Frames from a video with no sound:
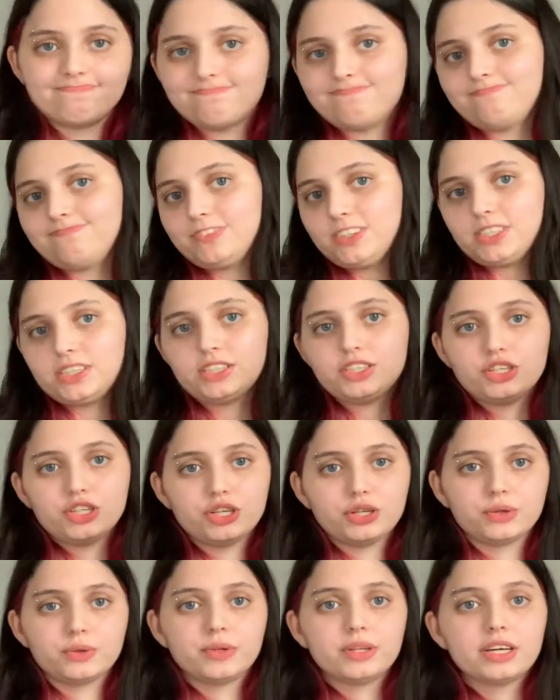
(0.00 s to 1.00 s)
It's a
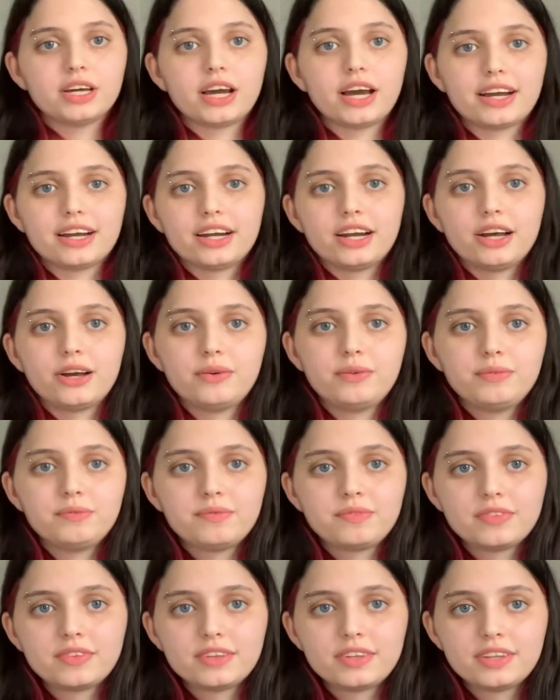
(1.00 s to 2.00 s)
dude. I don't know.
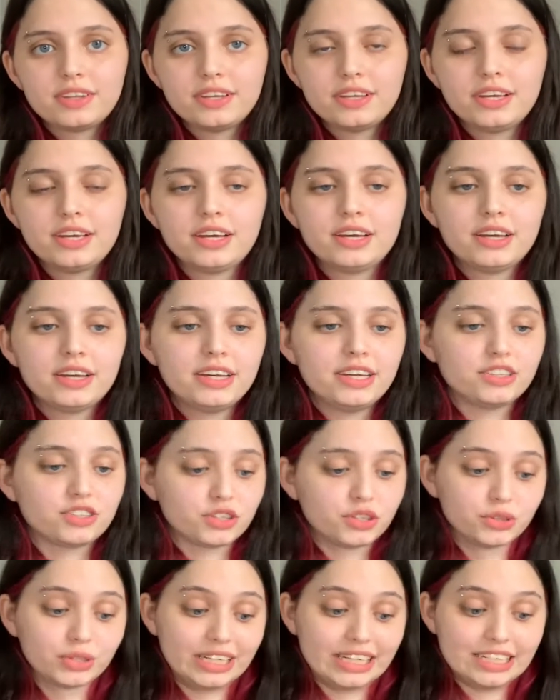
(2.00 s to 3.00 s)
He's a
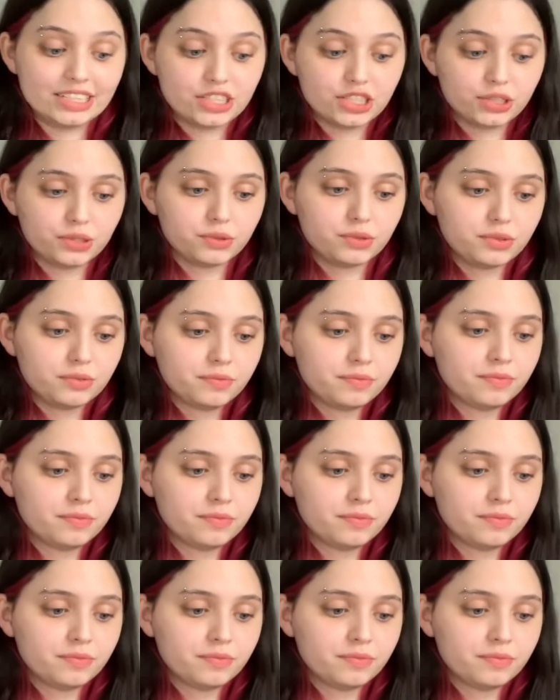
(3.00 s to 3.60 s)
green dude